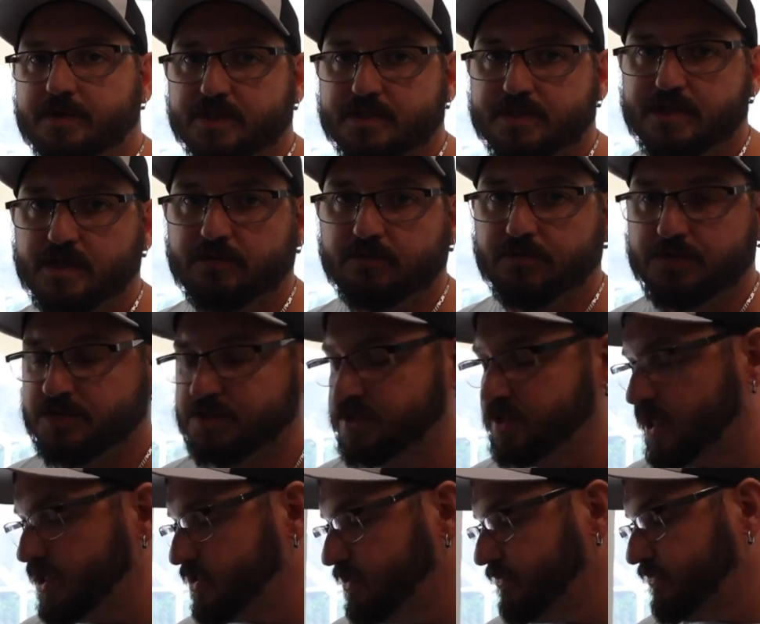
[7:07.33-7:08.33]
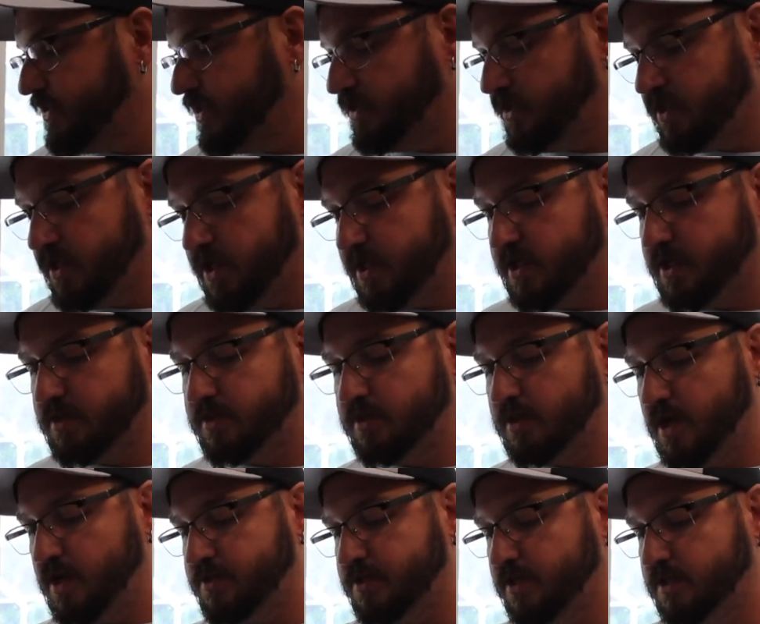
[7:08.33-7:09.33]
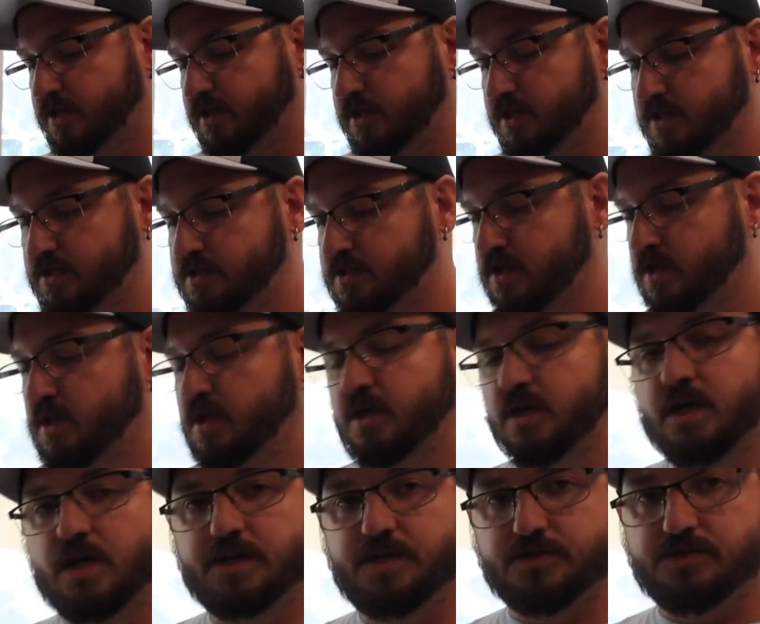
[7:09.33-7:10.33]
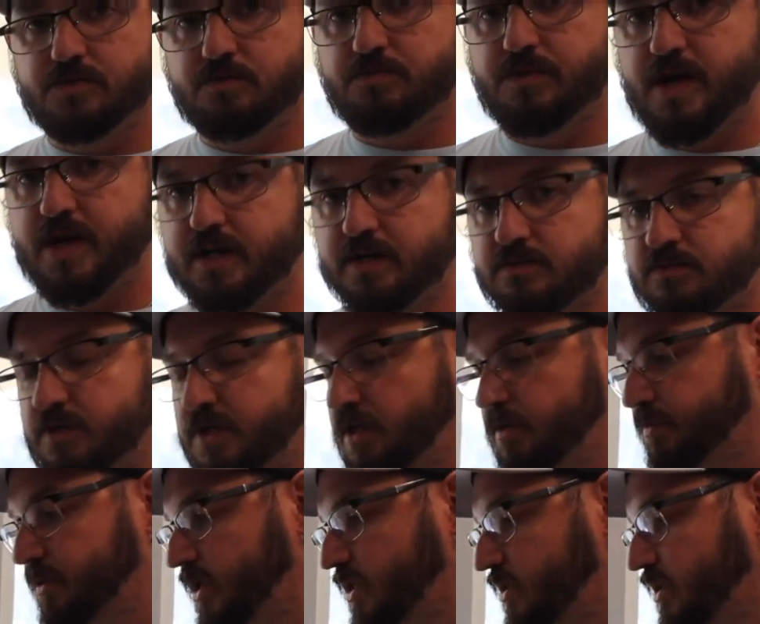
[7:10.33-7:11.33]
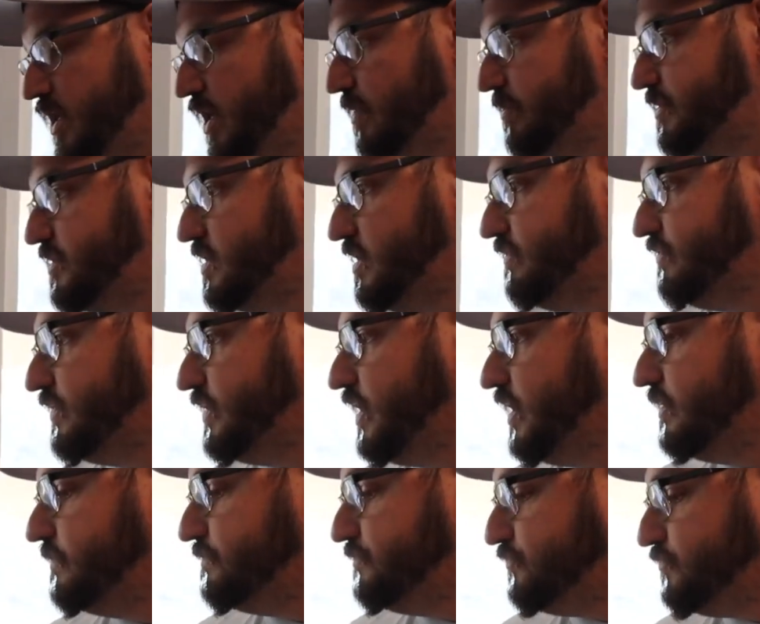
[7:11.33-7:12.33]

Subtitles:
itself, which is actually fairly light. And I think that these additional brackets will help kind of compensate for that.